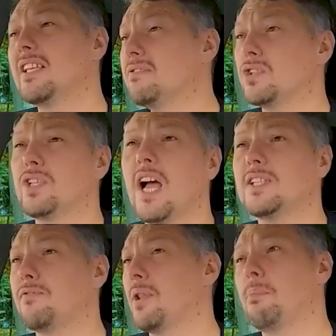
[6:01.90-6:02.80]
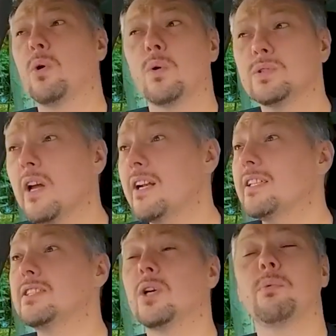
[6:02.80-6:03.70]
gives a chance for the poor old
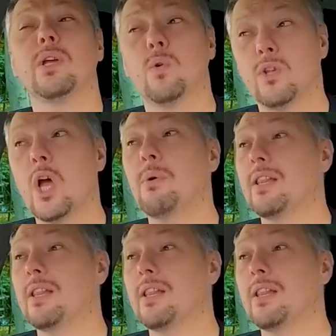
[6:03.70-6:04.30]
cyclist that we all know and